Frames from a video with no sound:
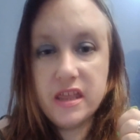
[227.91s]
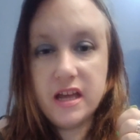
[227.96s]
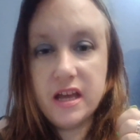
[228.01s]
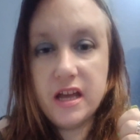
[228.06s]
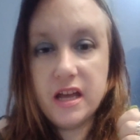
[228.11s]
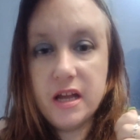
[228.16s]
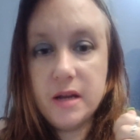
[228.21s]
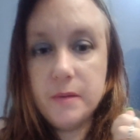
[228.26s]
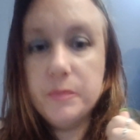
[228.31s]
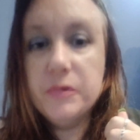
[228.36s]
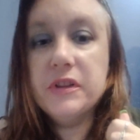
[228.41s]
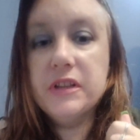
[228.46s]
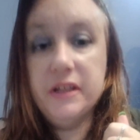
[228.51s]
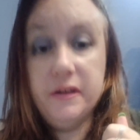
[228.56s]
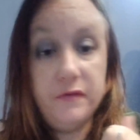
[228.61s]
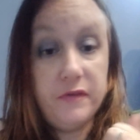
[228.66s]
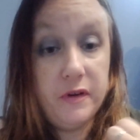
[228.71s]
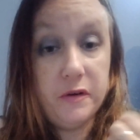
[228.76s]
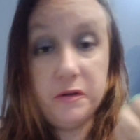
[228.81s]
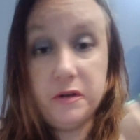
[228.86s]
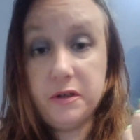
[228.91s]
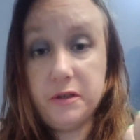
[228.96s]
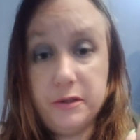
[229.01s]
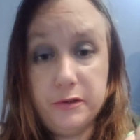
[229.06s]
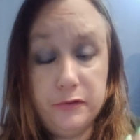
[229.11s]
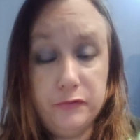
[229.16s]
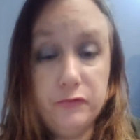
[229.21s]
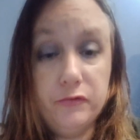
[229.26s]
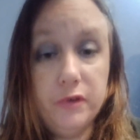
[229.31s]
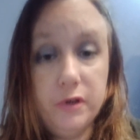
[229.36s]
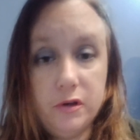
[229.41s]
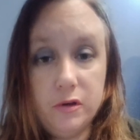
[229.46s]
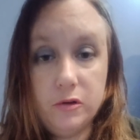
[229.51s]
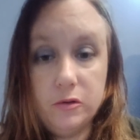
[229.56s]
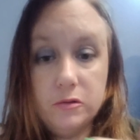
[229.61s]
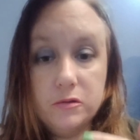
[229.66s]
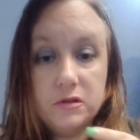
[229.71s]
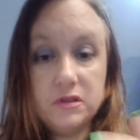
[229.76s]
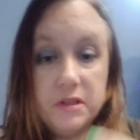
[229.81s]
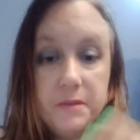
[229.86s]
I believe they were real
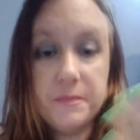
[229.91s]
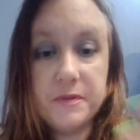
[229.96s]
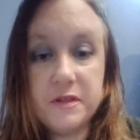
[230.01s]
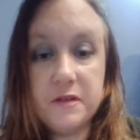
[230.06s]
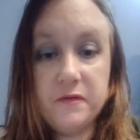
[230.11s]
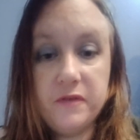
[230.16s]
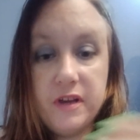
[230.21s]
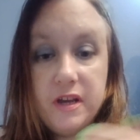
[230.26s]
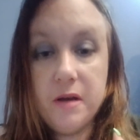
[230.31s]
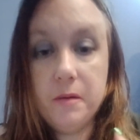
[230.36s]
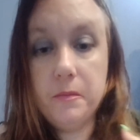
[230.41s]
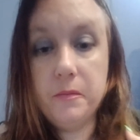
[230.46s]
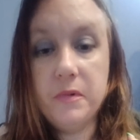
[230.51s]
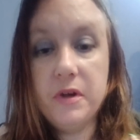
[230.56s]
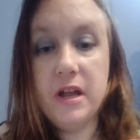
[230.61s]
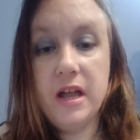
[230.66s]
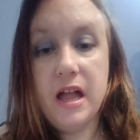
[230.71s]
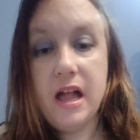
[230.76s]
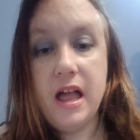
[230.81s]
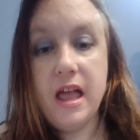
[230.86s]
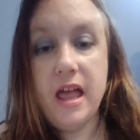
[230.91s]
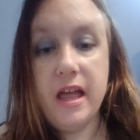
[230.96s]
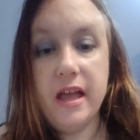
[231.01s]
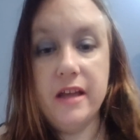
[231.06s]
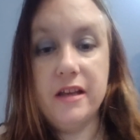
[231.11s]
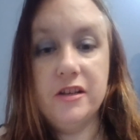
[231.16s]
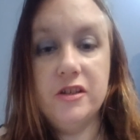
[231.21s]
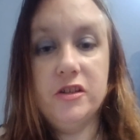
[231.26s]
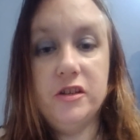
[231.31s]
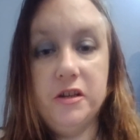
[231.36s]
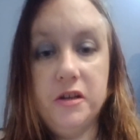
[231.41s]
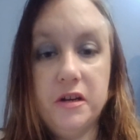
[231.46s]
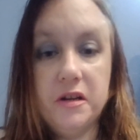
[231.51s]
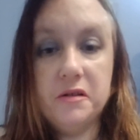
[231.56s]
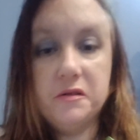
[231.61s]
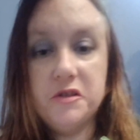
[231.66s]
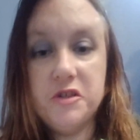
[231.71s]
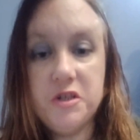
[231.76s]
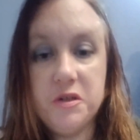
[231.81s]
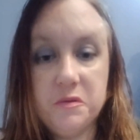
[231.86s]
old clips of him and you
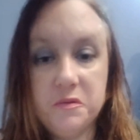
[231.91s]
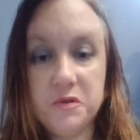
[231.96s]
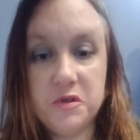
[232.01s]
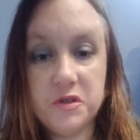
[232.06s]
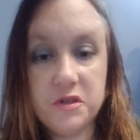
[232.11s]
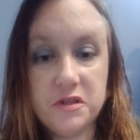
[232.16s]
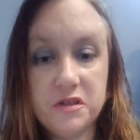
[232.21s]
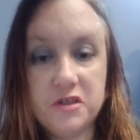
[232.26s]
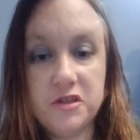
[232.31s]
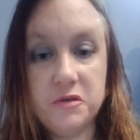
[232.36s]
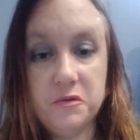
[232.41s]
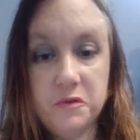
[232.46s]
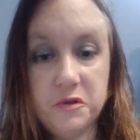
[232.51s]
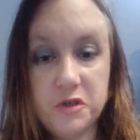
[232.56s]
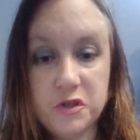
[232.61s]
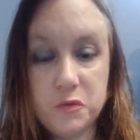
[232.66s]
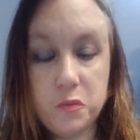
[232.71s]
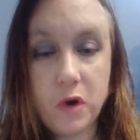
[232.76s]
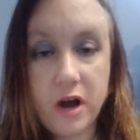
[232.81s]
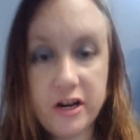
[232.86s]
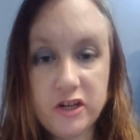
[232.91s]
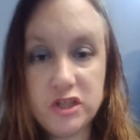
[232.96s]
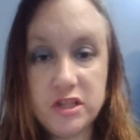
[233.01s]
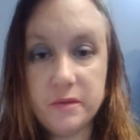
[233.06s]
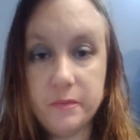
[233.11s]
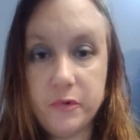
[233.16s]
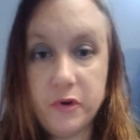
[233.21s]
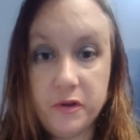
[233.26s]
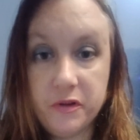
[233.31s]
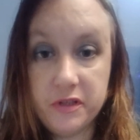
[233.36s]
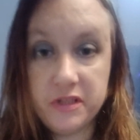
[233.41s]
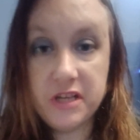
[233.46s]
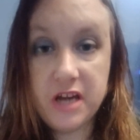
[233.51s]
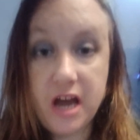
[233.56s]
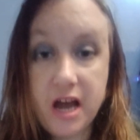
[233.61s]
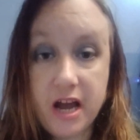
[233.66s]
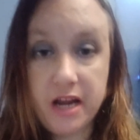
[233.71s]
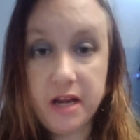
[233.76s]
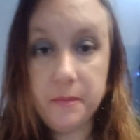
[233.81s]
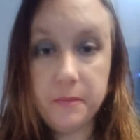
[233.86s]
know she was just she would just watch them all the
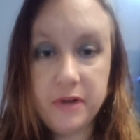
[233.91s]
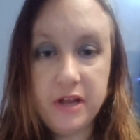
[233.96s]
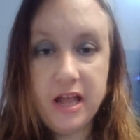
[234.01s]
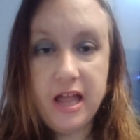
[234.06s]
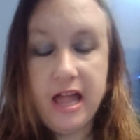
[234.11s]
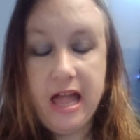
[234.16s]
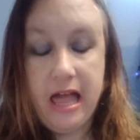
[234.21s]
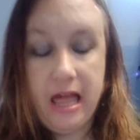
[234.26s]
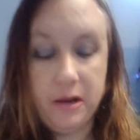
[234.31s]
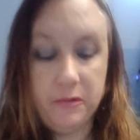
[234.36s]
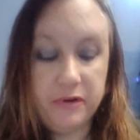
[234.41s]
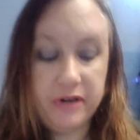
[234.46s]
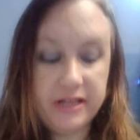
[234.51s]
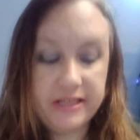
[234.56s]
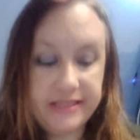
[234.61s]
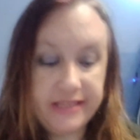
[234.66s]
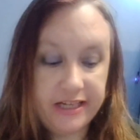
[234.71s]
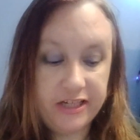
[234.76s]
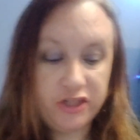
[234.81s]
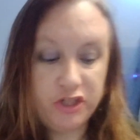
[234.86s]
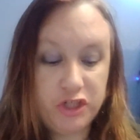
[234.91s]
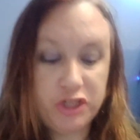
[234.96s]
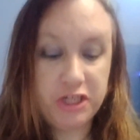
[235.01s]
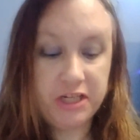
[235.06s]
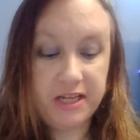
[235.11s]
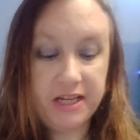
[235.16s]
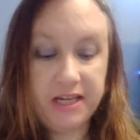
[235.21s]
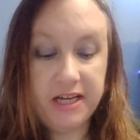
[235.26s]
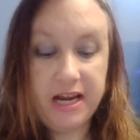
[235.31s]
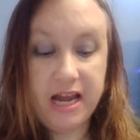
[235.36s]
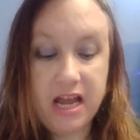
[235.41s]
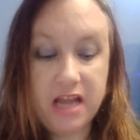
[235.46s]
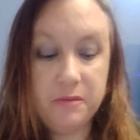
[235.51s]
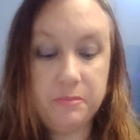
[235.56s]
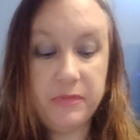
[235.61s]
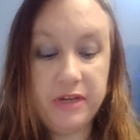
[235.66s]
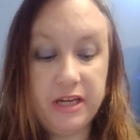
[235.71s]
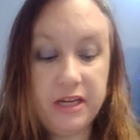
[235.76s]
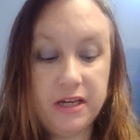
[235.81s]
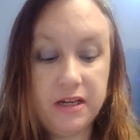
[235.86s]
time and when I say she I
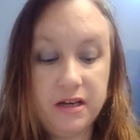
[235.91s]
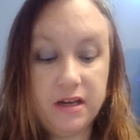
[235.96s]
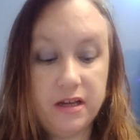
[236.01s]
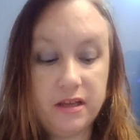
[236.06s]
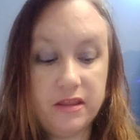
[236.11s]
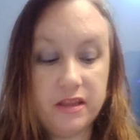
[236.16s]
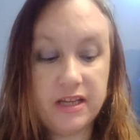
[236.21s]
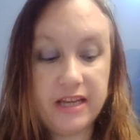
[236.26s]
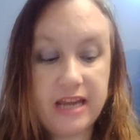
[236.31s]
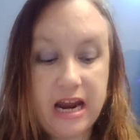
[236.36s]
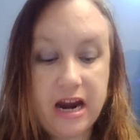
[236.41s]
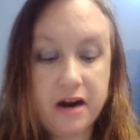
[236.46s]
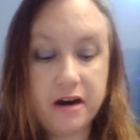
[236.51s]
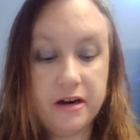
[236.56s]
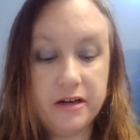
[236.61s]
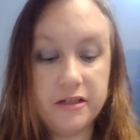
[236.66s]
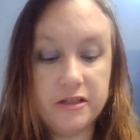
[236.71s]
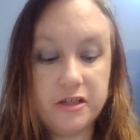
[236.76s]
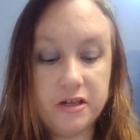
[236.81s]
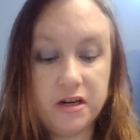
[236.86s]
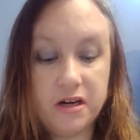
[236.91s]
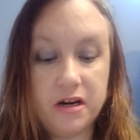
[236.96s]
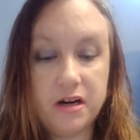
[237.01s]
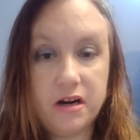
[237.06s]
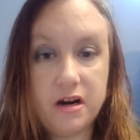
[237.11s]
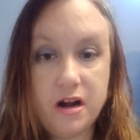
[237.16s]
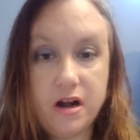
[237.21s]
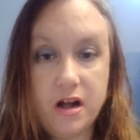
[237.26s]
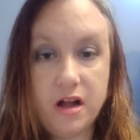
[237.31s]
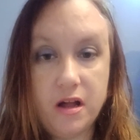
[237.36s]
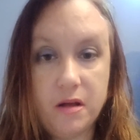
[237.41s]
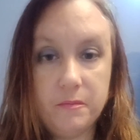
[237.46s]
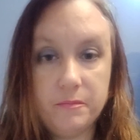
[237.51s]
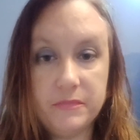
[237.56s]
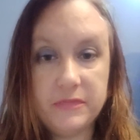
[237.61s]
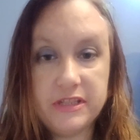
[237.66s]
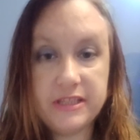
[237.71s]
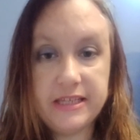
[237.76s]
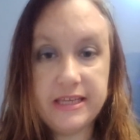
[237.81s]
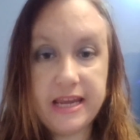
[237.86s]
mean the character um,
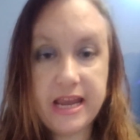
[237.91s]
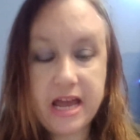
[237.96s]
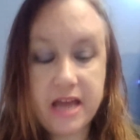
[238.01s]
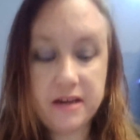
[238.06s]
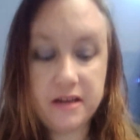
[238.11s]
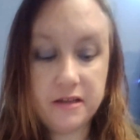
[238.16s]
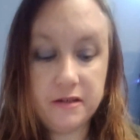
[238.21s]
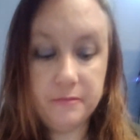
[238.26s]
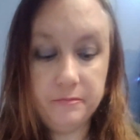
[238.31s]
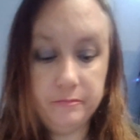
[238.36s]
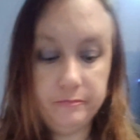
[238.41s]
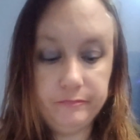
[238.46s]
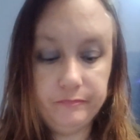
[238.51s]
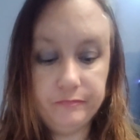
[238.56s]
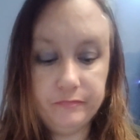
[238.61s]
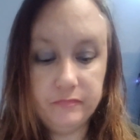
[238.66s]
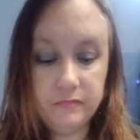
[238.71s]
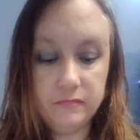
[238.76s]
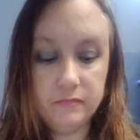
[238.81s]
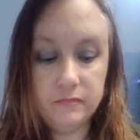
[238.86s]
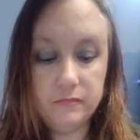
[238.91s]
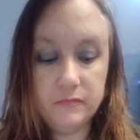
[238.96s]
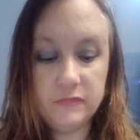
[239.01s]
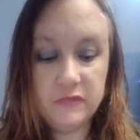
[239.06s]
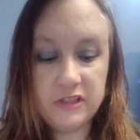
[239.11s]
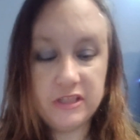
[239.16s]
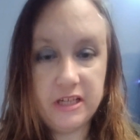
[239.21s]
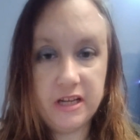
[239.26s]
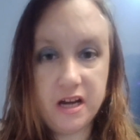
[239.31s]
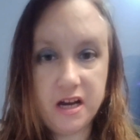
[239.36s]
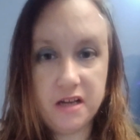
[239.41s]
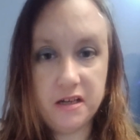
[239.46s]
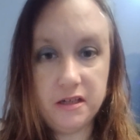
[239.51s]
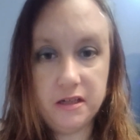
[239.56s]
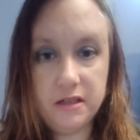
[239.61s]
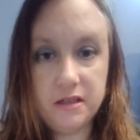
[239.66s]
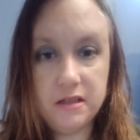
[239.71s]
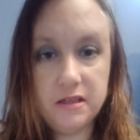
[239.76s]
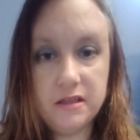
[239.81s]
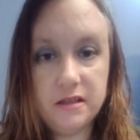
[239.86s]
Tiana
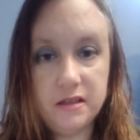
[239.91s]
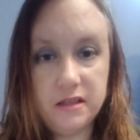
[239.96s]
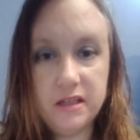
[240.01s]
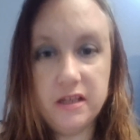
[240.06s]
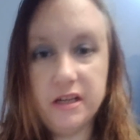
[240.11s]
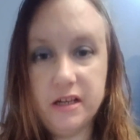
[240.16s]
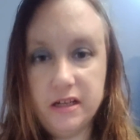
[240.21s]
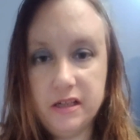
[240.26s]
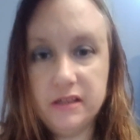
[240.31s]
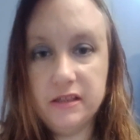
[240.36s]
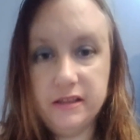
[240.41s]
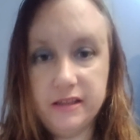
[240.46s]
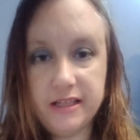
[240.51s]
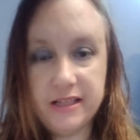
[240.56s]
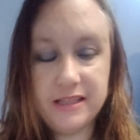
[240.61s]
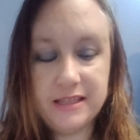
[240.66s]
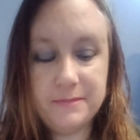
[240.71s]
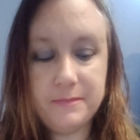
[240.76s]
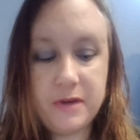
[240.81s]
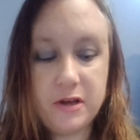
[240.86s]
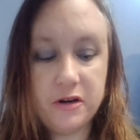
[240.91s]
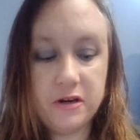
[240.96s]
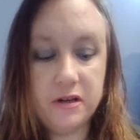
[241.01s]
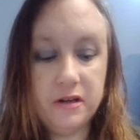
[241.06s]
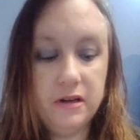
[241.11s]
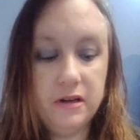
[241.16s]
Tiana yeah that's better